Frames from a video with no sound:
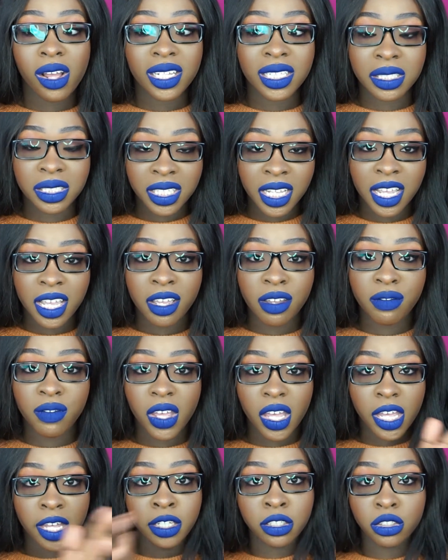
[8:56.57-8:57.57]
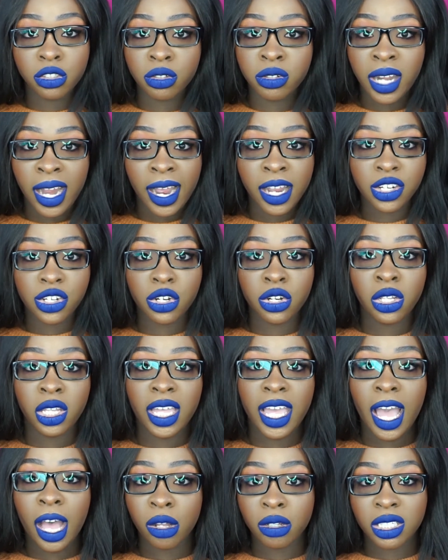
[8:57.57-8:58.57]
live
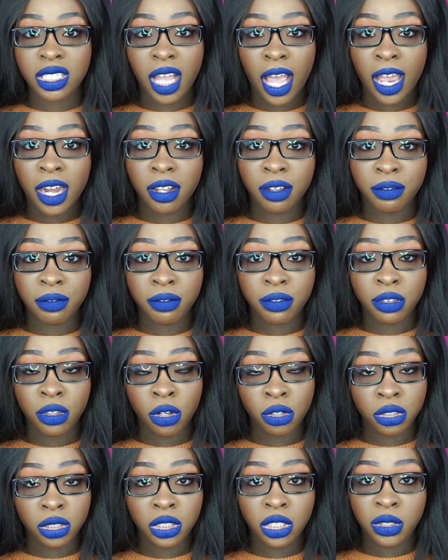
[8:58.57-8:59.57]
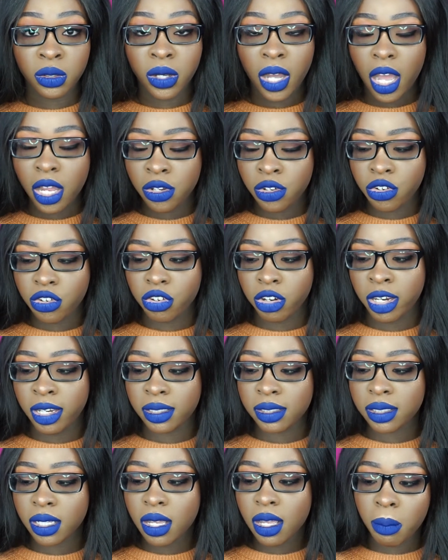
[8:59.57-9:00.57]
internationally outside of those 2
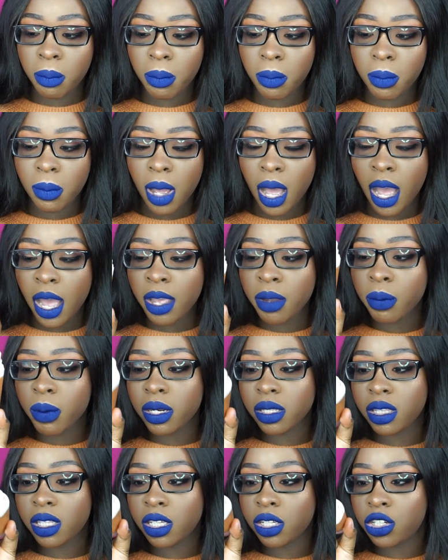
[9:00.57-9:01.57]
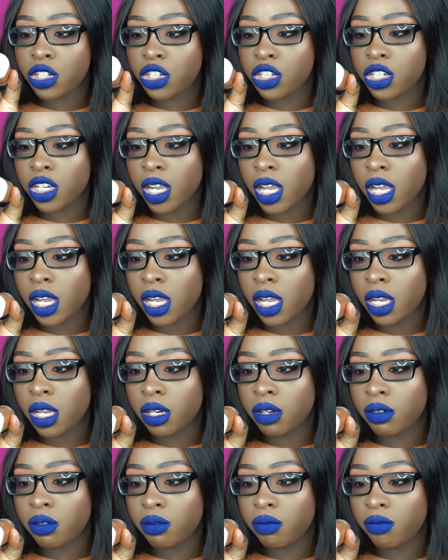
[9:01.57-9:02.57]
countries. I wear the
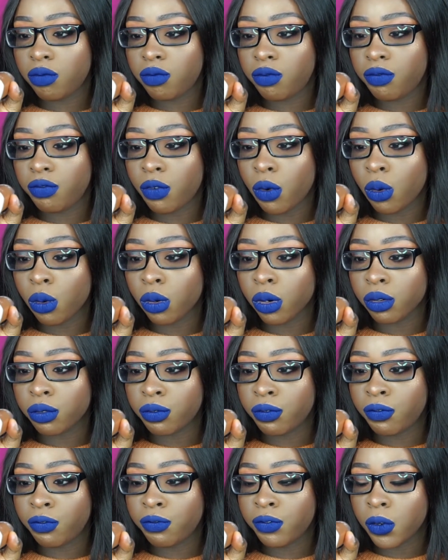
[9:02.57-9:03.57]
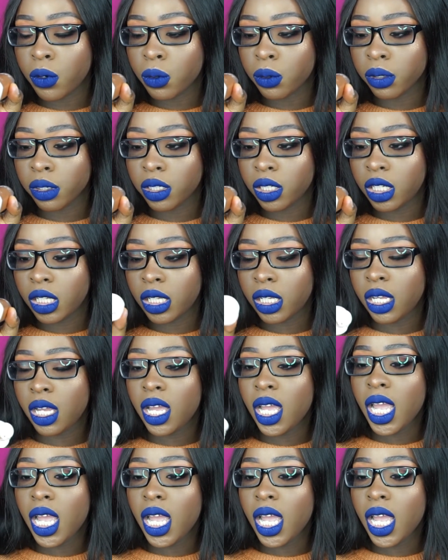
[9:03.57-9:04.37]
shade 440,